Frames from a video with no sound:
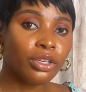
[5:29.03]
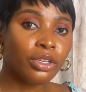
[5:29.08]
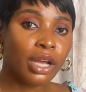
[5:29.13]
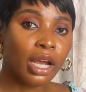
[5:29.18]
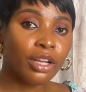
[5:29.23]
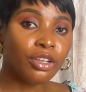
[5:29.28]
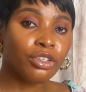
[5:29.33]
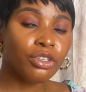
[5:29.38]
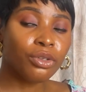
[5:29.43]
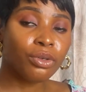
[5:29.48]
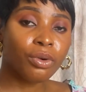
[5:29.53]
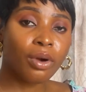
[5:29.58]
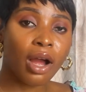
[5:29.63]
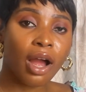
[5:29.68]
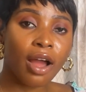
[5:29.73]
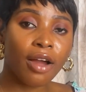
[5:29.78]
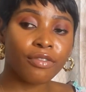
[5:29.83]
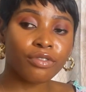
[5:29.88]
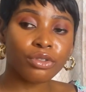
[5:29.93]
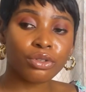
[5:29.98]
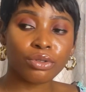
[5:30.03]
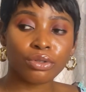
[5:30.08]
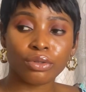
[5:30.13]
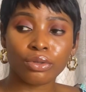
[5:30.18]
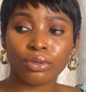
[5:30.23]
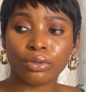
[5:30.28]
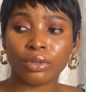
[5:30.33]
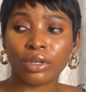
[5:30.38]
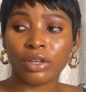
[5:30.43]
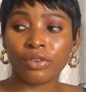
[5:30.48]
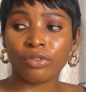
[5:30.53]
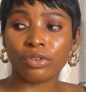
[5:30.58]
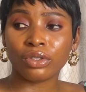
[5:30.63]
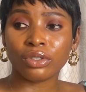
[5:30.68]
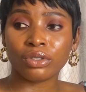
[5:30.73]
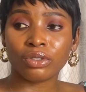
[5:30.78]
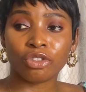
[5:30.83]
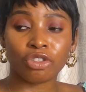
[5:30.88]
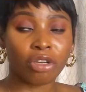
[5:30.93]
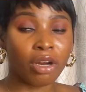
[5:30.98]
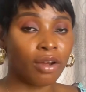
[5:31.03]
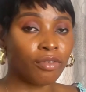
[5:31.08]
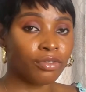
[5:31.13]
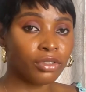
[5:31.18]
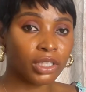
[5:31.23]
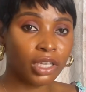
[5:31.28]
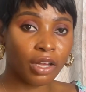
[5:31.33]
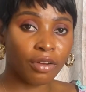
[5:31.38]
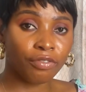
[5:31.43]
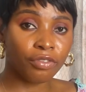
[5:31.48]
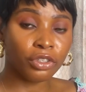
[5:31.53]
and you don't have to even travel out